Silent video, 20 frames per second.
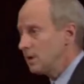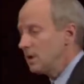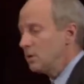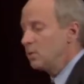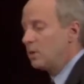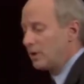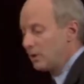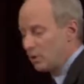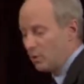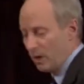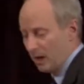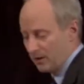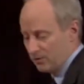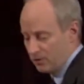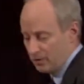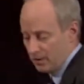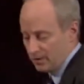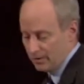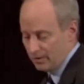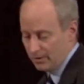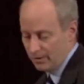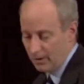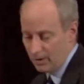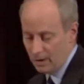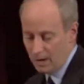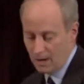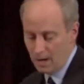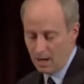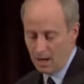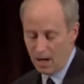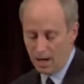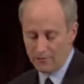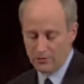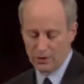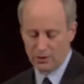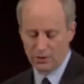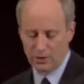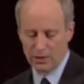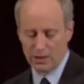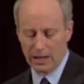with questions of the
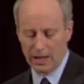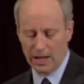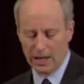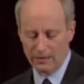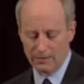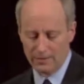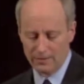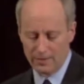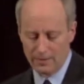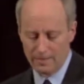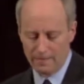good life.